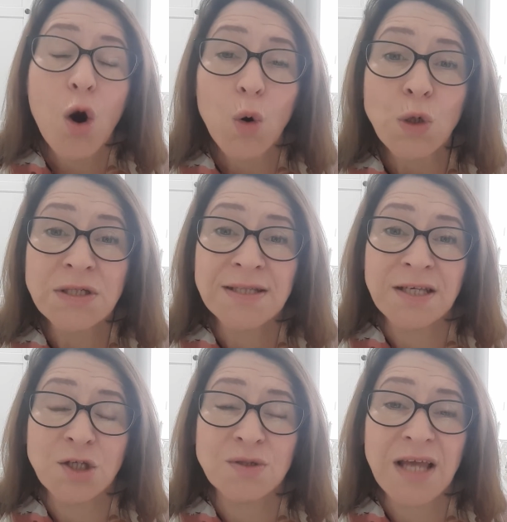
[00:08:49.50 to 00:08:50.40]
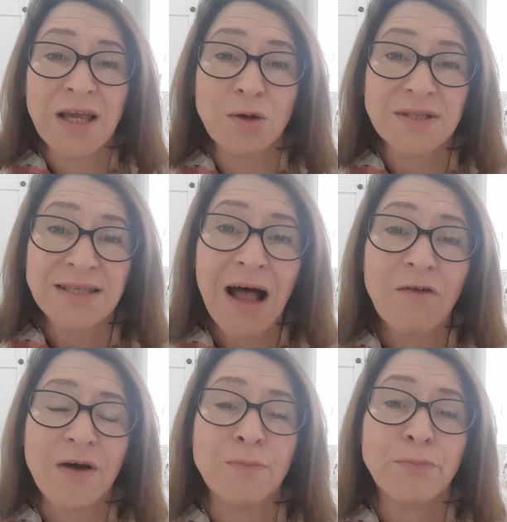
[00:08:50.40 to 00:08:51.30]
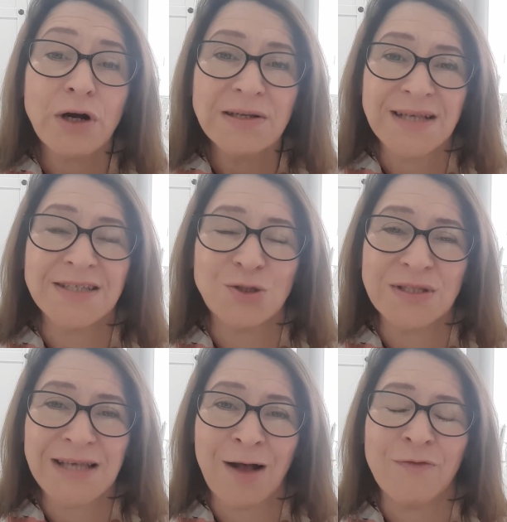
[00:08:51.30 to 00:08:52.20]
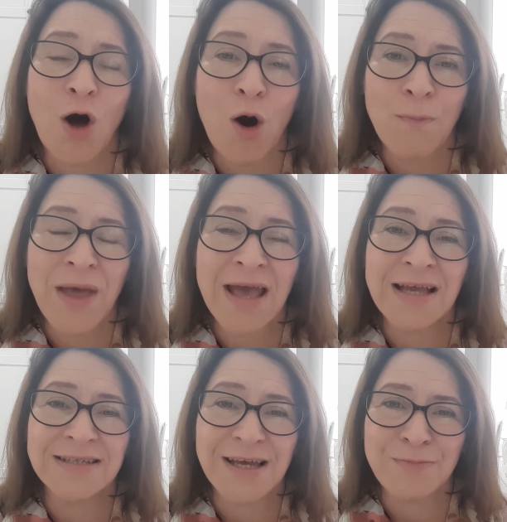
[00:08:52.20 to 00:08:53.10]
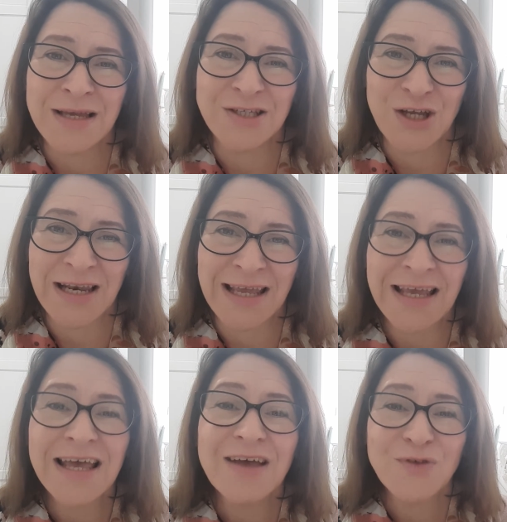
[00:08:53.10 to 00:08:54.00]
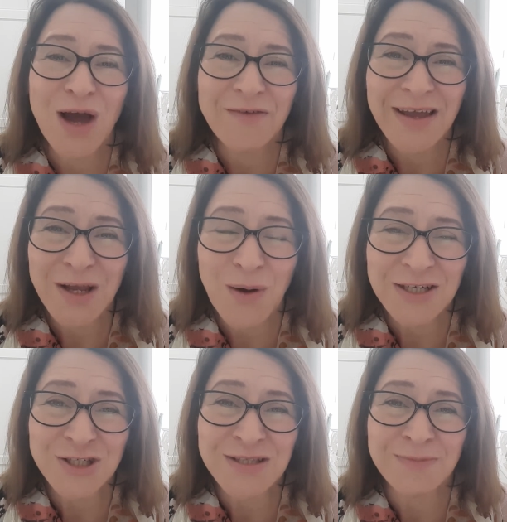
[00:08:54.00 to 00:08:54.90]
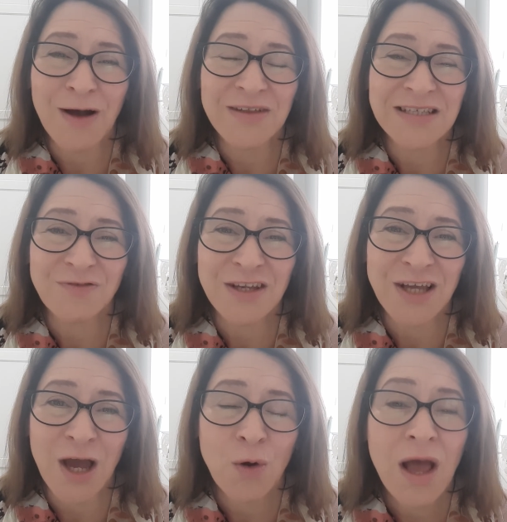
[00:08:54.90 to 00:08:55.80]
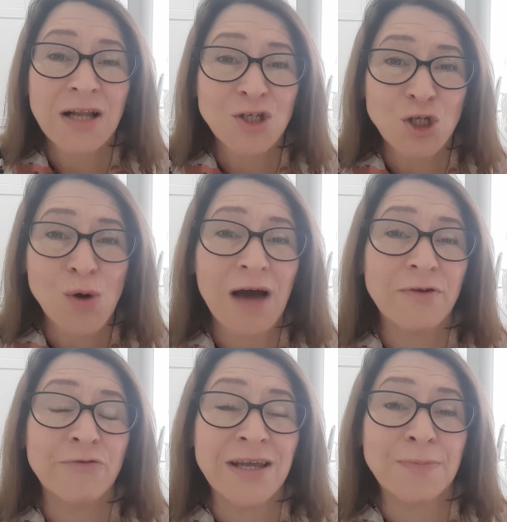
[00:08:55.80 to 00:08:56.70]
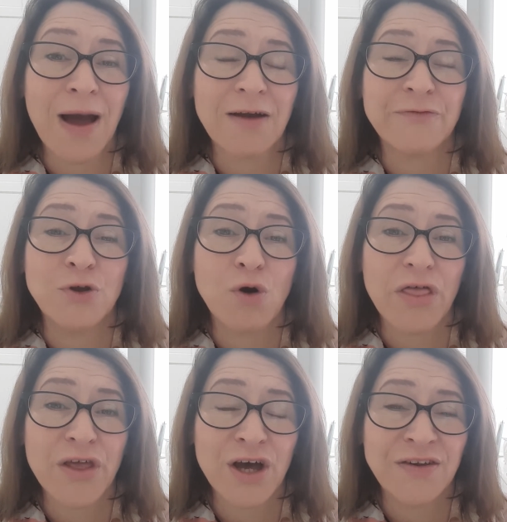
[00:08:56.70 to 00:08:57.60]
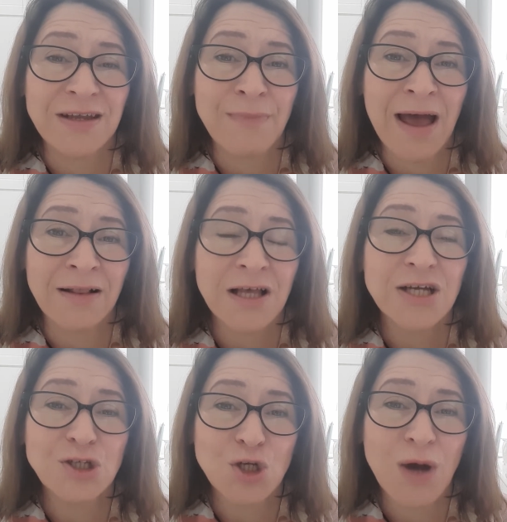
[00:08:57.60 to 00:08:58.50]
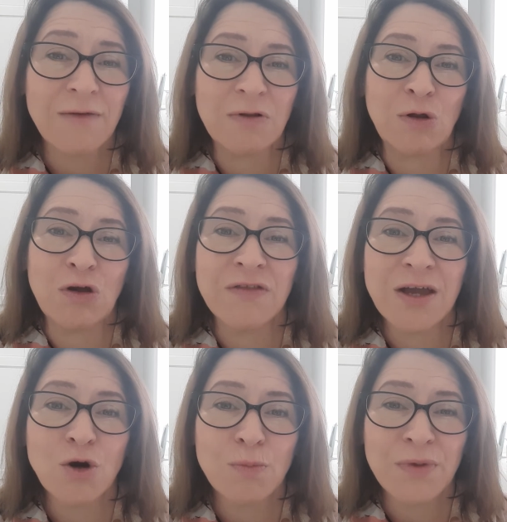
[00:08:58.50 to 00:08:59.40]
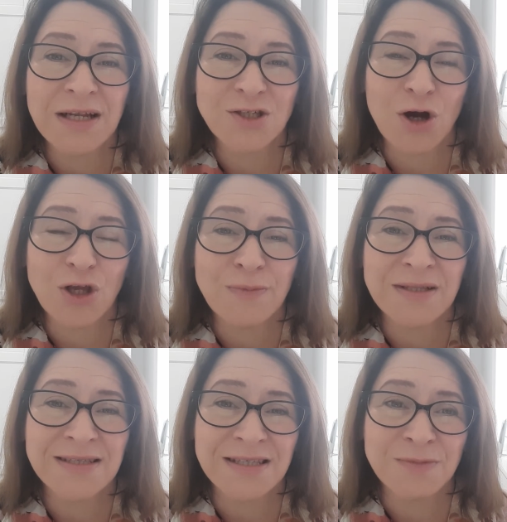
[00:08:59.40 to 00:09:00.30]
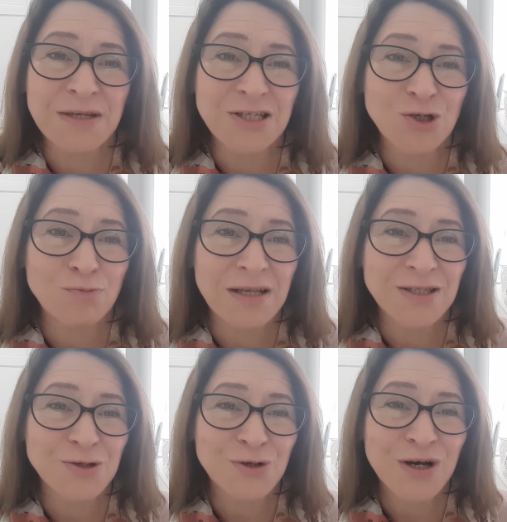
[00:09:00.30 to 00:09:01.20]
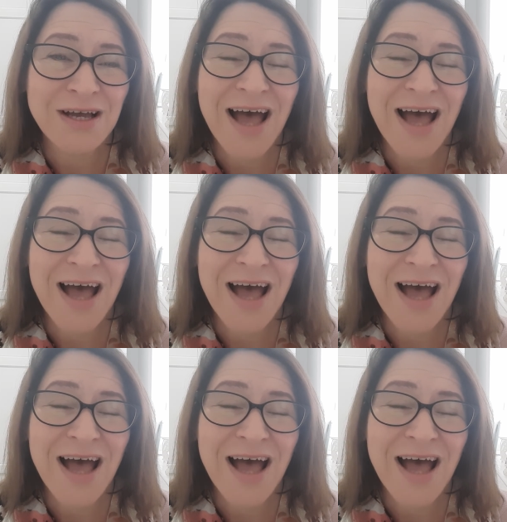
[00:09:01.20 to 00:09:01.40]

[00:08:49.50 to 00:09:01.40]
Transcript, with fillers: Orders that you take yourself and process yourself are paid immediately. If you have any questions about this video, do have a read back through your third email, do have a look at the accompanying documents and speak to your mentor.